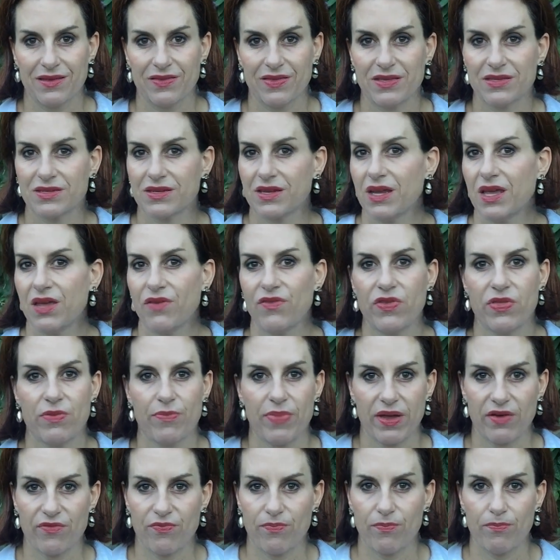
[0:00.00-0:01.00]
It's going to give you
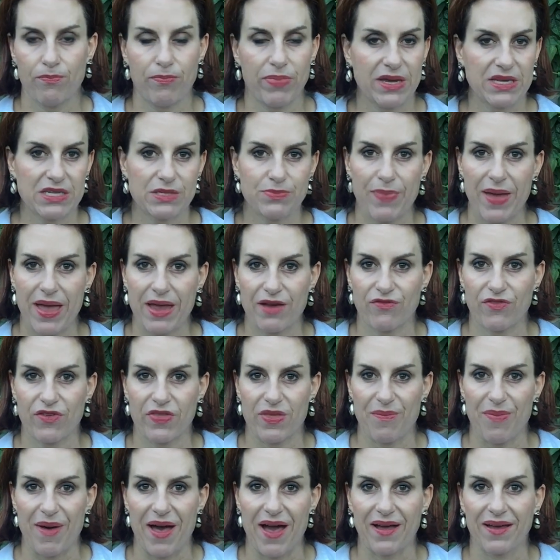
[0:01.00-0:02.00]
the biggest bang for
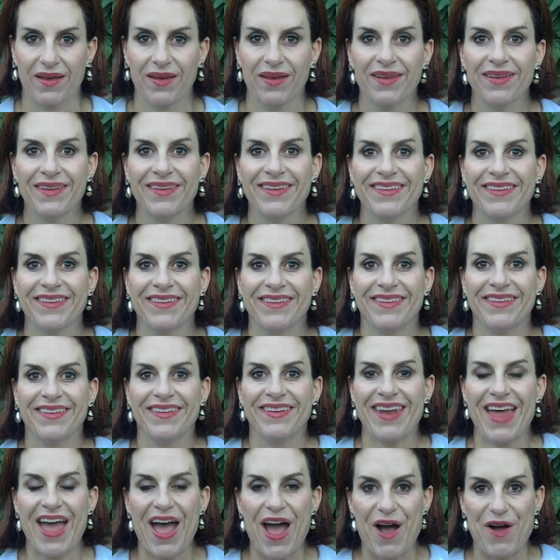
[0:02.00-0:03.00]
the buck.
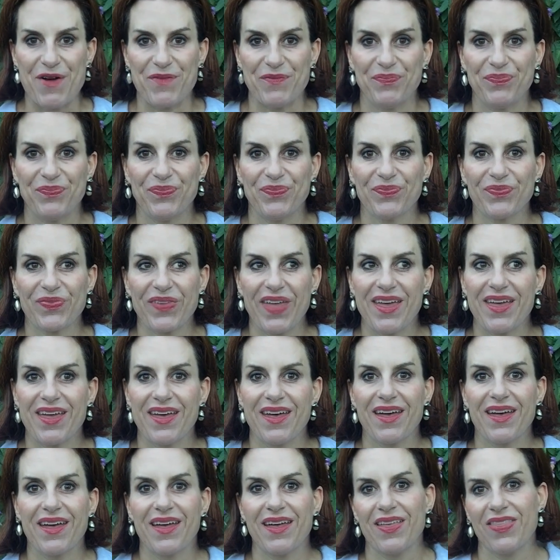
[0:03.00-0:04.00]
Now,
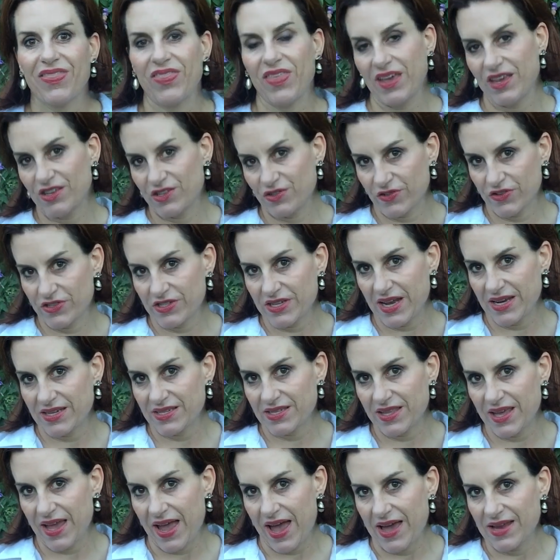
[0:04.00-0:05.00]
thanks for staying to
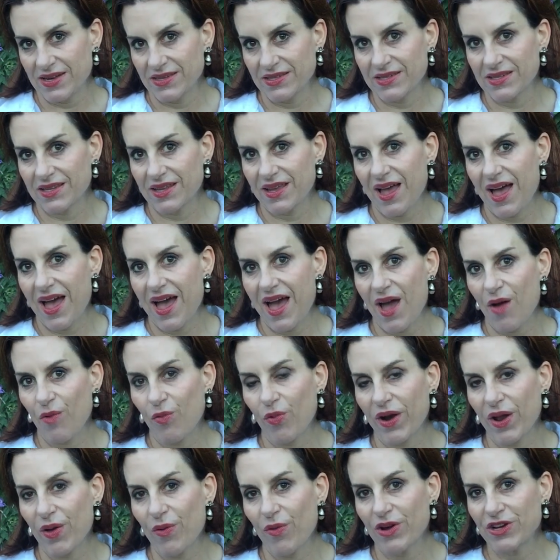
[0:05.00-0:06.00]
the end.
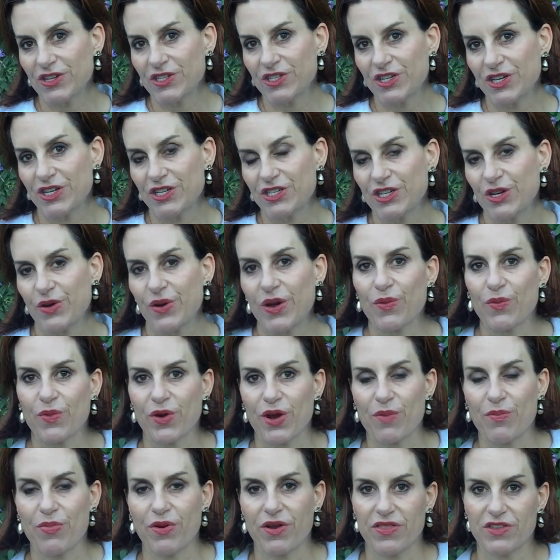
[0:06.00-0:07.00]
What I want you to do, and we're
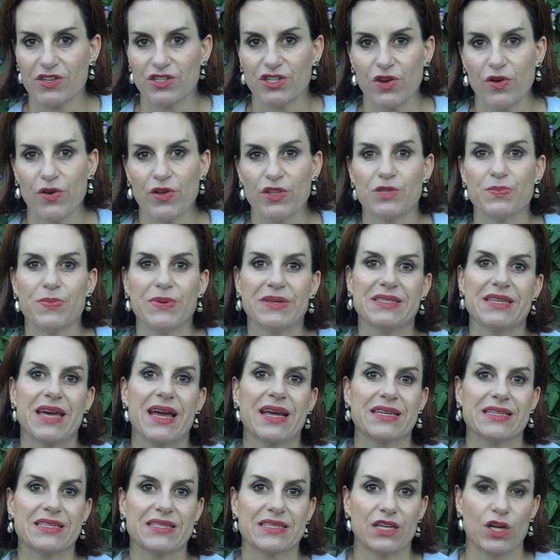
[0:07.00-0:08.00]
going to put it in the show notes, but
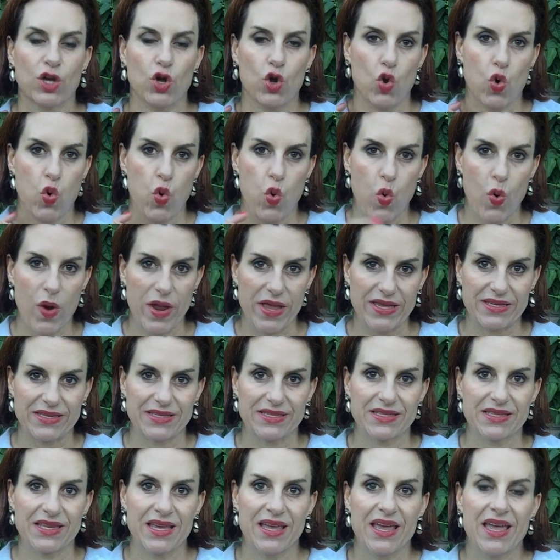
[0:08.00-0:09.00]
text
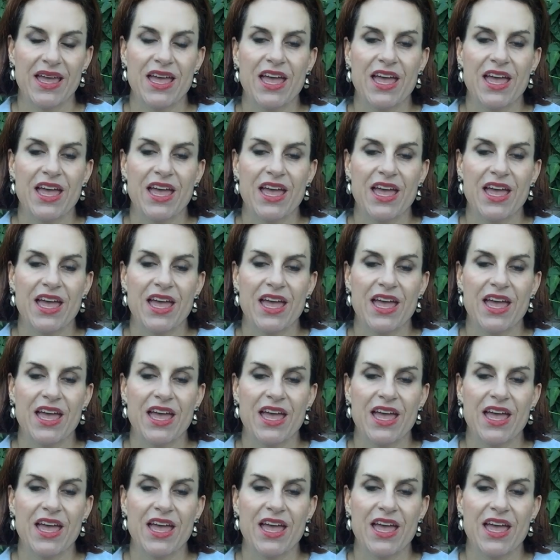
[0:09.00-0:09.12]
quiz